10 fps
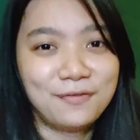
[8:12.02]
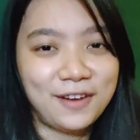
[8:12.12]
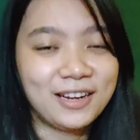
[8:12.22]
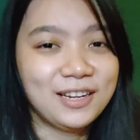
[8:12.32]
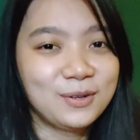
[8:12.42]

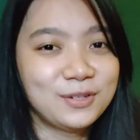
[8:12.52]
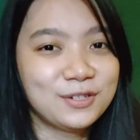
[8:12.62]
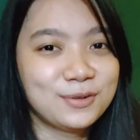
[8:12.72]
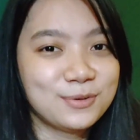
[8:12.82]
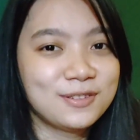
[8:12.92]
finally going to
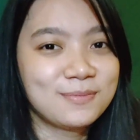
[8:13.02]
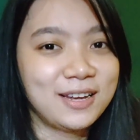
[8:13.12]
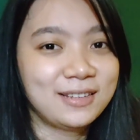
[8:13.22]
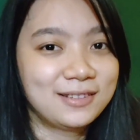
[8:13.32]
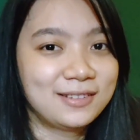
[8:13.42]
use my
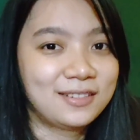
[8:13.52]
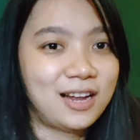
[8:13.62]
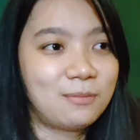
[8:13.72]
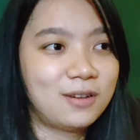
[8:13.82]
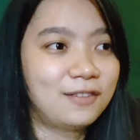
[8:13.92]

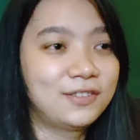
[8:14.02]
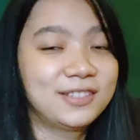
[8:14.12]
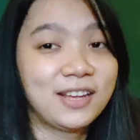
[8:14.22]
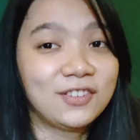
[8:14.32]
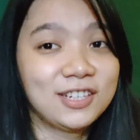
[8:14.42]
Instagram after
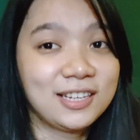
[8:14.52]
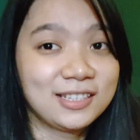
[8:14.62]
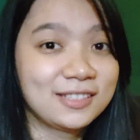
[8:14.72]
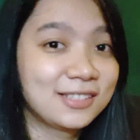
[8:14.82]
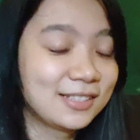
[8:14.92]
seven
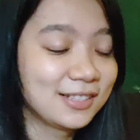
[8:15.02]
days